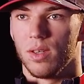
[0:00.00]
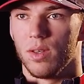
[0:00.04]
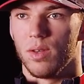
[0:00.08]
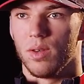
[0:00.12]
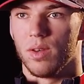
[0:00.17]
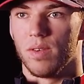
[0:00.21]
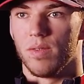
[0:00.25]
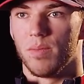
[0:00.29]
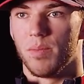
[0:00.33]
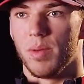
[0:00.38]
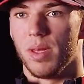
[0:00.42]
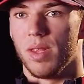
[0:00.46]

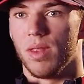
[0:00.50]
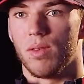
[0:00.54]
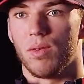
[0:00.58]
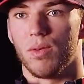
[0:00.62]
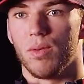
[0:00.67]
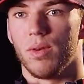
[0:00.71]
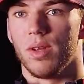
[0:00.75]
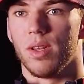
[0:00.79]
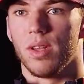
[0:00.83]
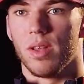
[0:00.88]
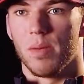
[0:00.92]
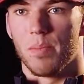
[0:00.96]
you have been
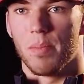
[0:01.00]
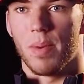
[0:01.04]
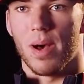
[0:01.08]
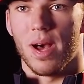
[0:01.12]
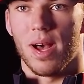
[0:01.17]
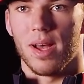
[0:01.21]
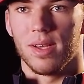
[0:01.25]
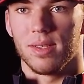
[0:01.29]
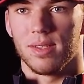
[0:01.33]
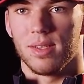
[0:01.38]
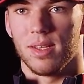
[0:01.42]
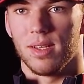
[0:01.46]
through in the
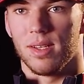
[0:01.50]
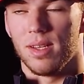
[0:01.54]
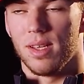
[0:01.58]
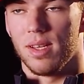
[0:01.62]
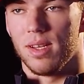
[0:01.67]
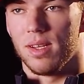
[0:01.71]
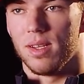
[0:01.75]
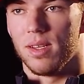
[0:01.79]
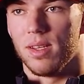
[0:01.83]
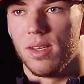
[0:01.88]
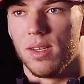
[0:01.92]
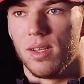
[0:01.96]
past, and
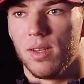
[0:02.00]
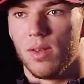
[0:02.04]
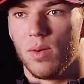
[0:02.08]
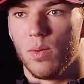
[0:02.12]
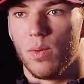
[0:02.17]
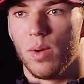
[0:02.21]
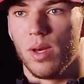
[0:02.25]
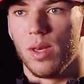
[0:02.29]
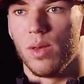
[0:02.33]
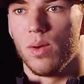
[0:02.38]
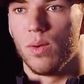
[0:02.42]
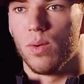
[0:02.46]
then the
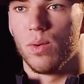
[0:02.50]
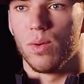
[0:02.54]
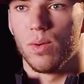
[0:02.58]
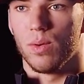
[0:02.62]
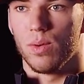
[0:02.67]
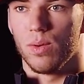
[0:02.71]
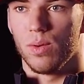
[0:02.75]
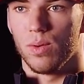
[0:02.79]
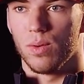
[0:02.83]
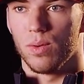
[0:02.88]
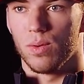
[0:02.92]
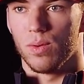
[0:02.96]
way you
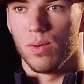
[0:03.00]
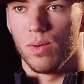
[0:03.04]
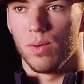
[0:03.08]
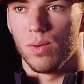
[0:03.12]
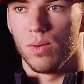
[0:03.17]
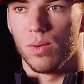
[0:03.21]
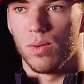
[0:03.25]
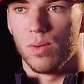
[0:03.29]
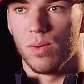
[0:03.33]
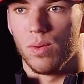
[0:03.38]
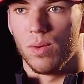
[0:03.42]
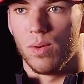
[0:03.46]

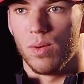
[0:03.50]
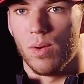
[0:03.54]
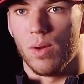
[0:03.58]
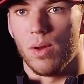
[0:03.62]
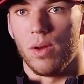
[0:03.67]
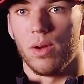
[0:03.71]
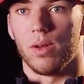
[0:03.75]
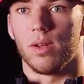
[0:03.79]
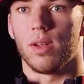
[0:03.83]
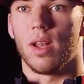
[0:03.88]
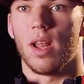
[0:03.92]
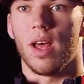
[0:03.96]

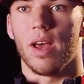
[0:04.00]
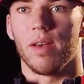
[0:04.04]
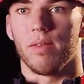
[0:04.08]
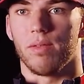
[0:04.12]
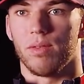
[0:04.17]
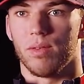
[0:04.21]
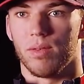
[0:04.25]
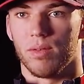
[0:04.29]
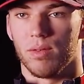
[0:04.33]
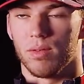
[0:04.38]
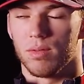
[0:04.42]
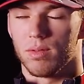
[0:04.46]
learned
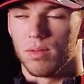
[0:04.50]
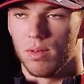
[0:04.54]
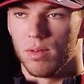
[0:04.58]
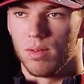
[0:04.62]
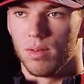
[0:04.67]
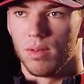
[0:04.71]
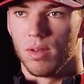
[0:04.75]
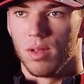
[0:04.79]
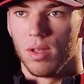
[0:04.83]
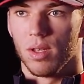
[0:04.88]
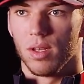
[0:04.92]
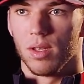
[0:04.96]
life,
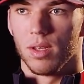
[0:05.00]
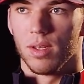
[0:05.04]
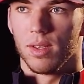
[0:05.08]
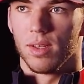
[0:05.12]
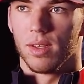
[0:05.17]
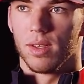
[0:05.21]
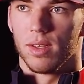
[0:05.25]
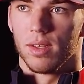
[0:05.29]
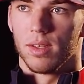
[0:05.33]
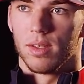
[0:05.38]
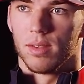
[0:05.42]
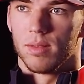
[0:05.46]
So
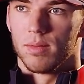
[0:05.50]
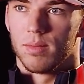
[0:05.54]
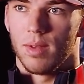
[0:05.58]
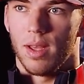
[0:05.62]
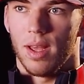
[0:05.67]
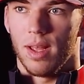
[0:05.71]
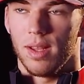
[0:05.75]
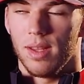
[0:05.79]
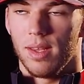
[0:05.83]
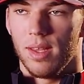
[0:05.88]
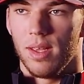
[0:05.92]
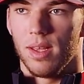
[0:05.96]

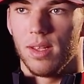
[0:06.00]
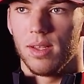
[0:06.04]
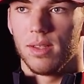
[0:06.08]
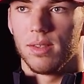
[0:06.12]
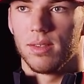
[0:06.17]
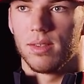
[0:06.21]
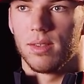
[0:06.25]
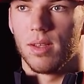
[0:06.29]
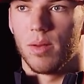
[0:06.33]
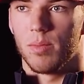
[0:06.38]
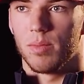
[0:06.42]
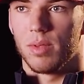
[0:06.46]
at the
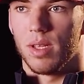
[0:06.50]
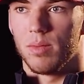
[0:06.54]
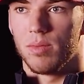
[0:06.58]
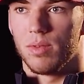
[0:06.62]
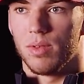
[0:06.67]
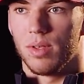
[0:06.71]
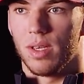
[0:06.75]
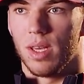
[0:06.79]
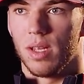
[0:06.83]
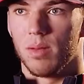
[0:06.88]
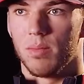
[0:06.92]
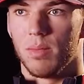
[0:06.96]
end,
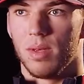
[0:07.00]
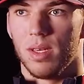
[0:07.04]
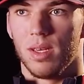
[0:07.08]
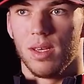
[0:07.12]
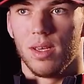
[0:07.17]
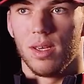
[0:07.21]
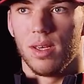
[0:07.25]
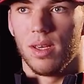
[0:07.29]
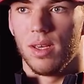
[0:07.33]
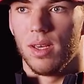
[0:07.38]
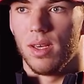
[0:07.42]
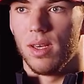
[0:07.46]
sometimes you can
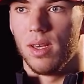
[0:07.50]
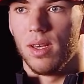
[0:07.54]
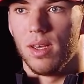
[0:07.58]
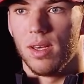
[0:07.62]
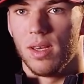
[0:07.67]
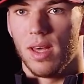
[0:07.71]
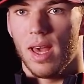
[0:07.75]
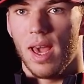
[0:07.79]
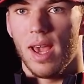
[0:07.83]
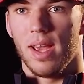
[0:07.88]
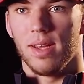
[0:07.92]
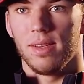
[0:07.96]

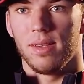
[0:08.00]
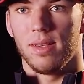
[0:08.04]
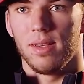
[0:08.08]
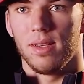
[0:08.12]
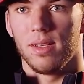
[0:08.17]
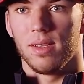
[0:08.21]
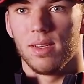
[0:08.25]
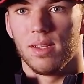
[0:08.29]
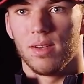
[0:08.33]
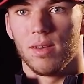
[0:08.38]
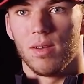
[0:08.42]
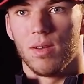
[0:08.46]
be
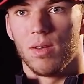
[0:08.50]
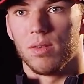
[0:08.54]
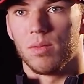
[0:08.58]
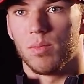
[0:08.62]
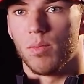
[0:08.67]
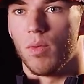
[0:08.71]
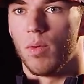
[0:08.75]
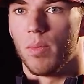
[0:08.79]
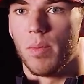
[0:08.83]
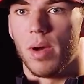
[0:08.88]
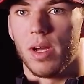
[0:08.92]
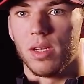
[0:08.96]
18 and a
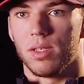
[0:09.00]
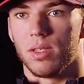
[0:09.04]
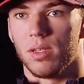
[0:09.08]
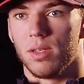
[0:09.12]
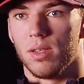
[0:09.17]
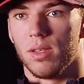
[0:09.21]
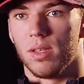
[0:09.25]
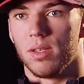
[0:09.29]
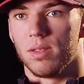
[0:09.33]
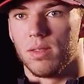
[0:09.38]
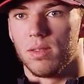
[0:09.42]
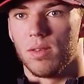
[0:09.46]
lot more
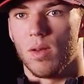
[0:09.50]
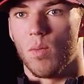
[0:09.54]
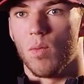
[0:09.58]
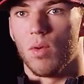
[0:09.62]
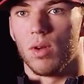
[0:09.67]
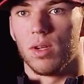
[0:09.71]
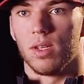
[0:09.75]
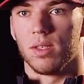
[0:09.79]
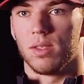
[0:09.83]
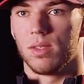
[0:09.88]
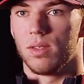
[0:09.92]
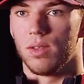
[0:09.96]
mature than
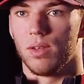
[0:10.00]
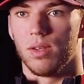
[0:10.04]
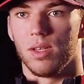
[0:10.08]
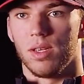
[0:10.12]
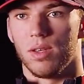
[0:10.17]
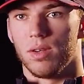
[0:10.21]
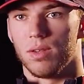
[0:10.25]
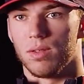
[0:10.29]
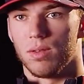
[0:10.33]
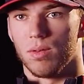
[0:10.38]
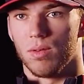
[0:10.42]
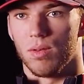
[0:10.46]
someone at 30
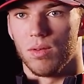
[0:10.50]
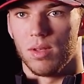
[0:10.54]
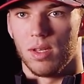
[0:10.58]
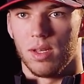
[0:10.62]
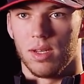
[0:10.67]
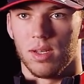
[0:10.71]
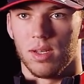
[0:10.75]
years old,